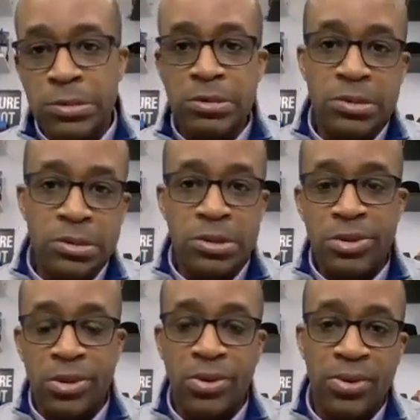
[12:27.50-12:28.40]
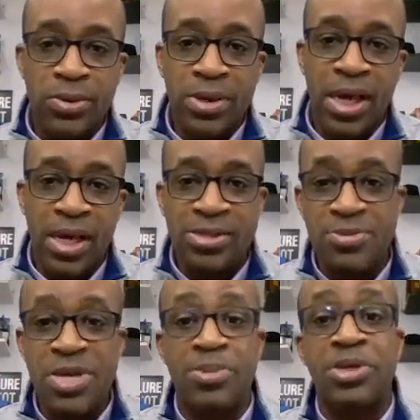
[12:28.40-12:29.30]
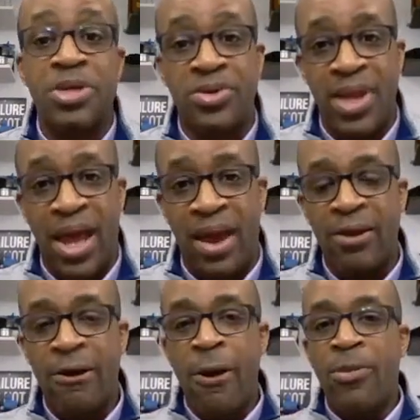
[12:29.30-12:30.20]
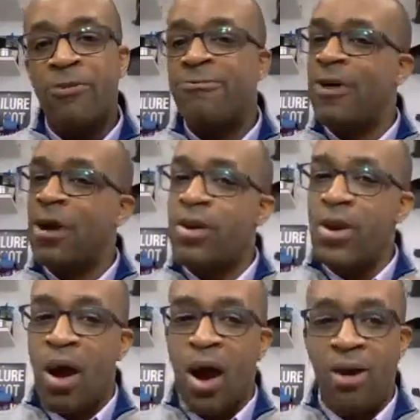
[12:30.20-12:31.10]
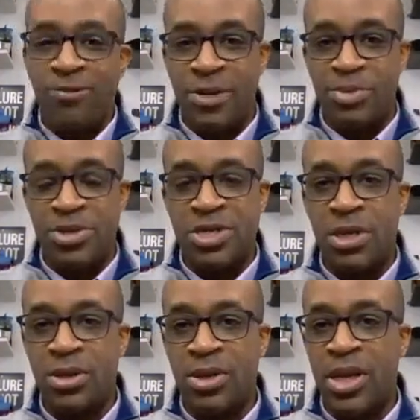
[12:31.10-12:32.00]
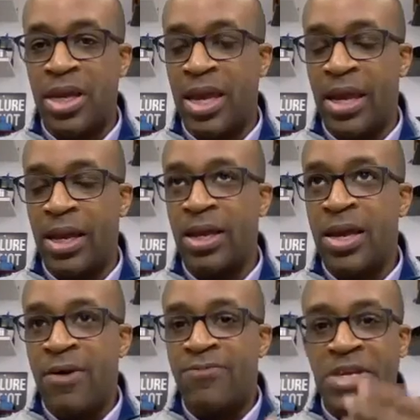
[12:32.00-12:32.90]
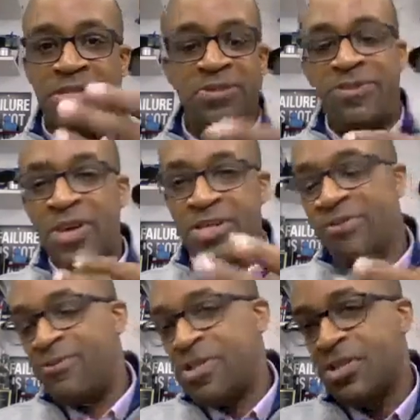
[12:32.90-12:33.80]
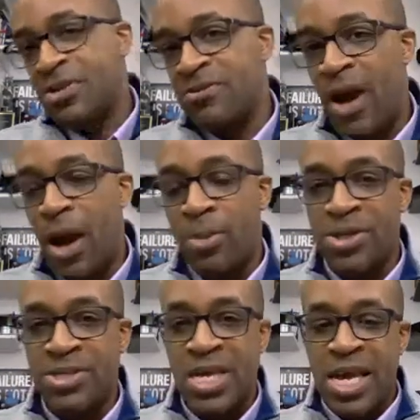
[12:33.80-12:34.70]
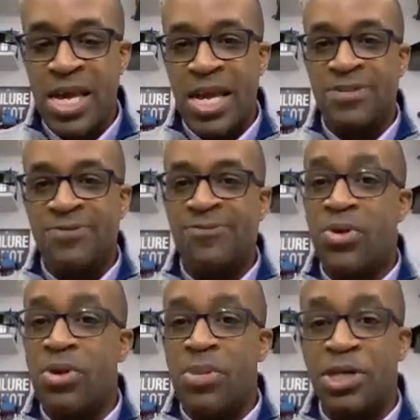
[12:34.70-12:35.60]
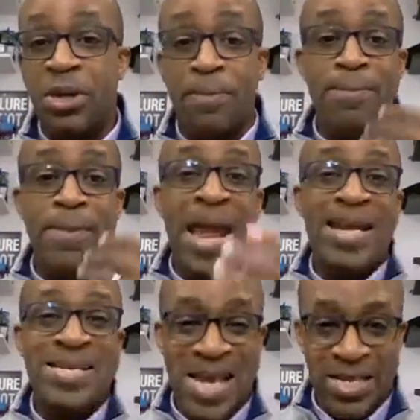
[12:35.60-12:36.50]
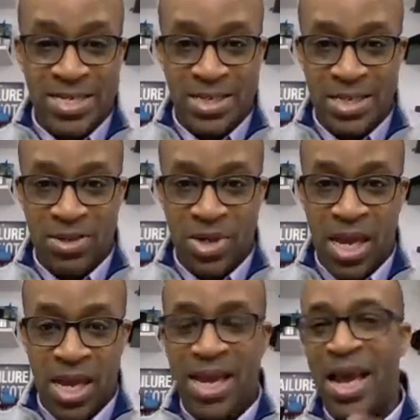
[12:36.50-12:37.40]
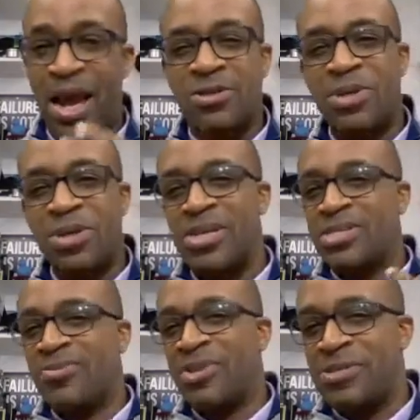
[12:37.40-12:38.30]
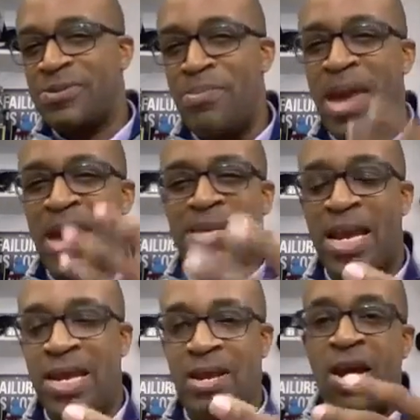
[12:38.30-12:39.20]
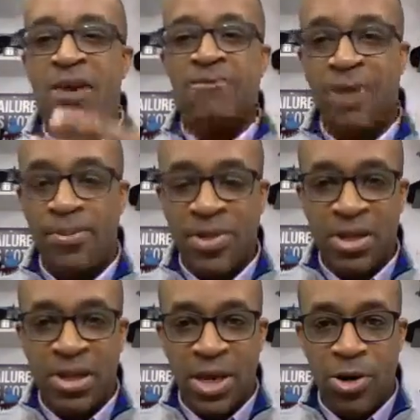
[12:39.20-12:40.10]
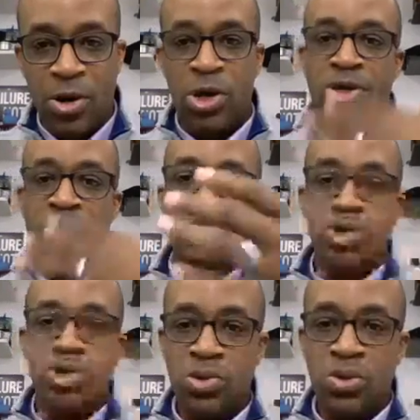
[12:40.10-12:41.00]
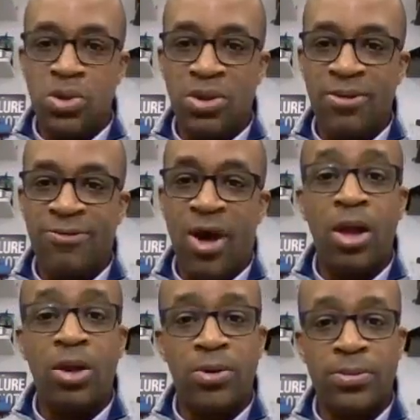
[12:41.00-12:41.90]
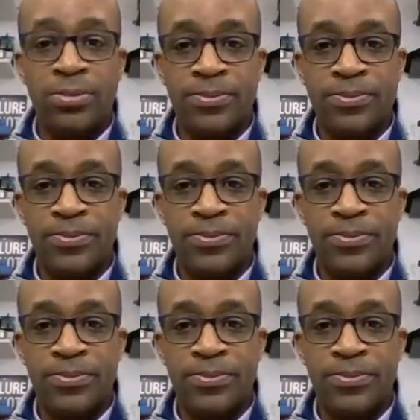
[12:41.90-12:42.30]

Okay, sometimes you hear that, but very often, particularly in face-to-face and in physical environments, it's very much a mandate, okay? Accountability is something that's mandated from the leader to the follower.